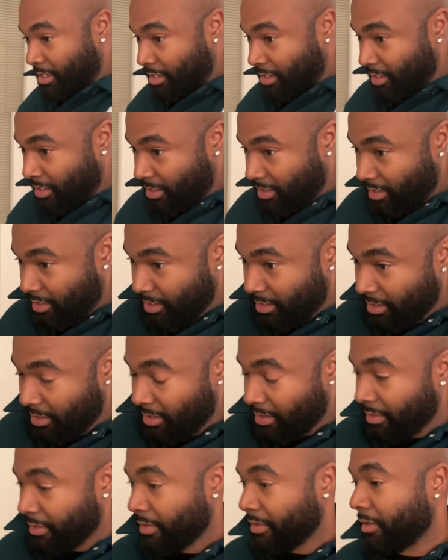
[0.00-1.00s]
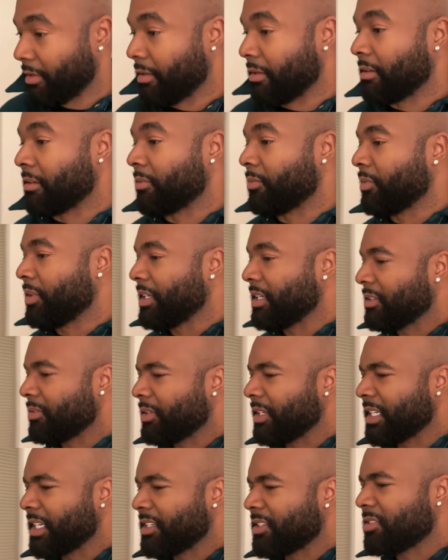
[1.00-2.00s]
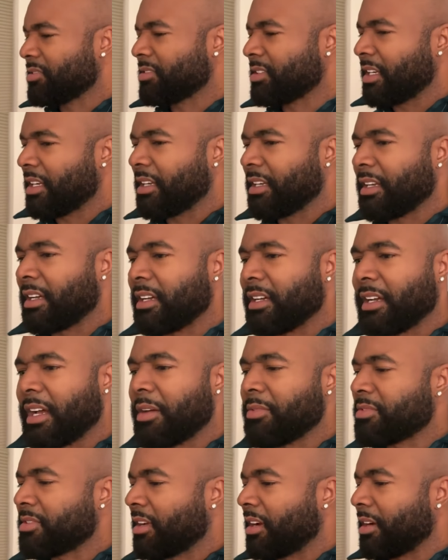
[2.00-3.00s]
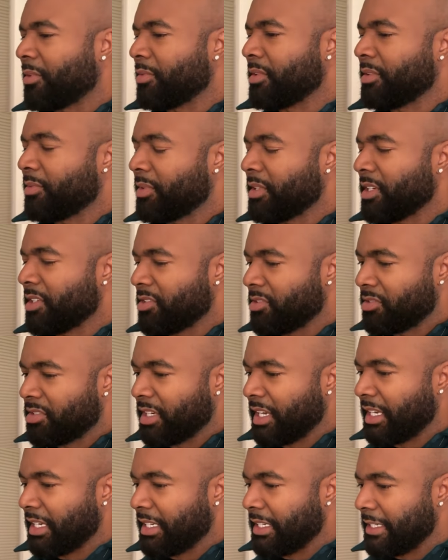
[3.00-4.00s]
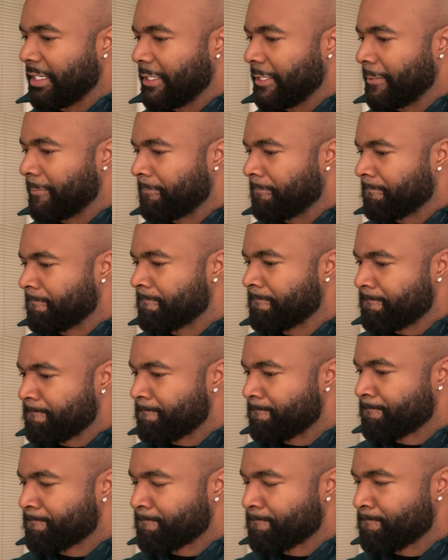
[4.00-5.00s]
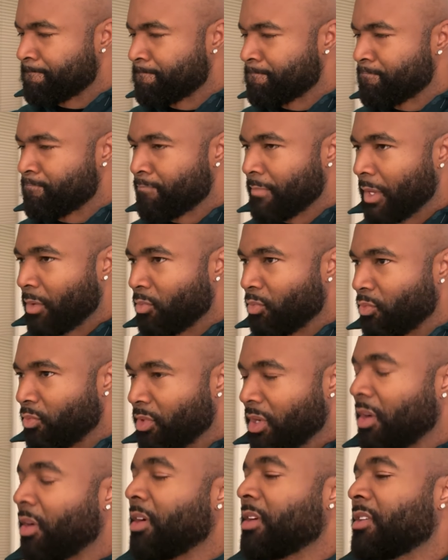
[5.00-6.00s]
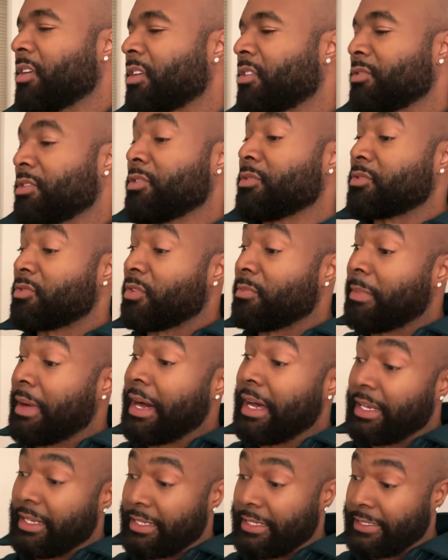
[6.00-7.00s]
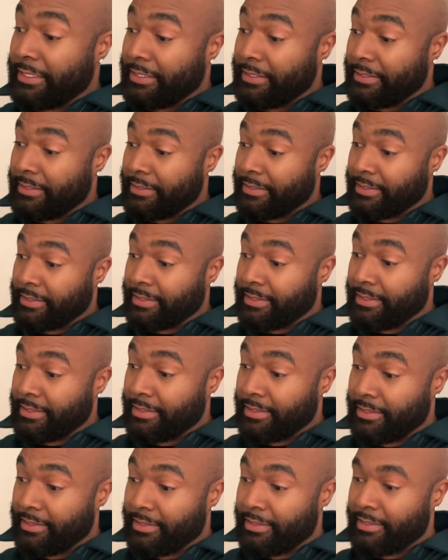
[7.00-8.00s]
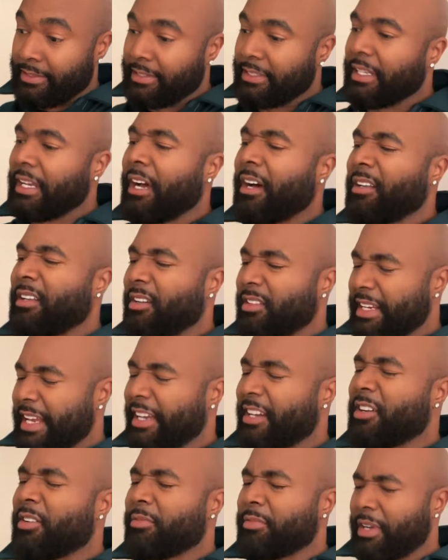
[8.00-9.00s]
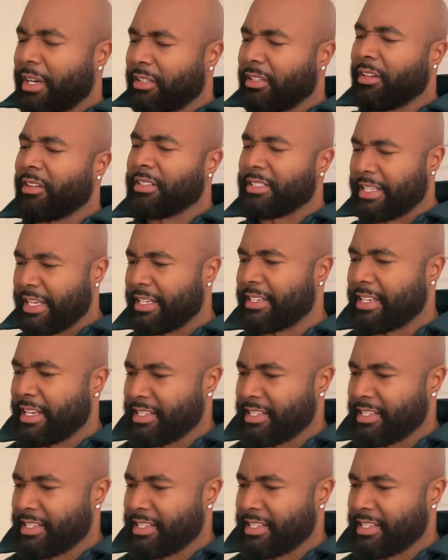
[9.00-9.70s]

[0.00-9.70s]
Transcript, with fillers: Right, right. What, what did you say? I'm sorry. What, what did you say to um? What you Oh, uh, you was remodeling. How long that go? How long is that?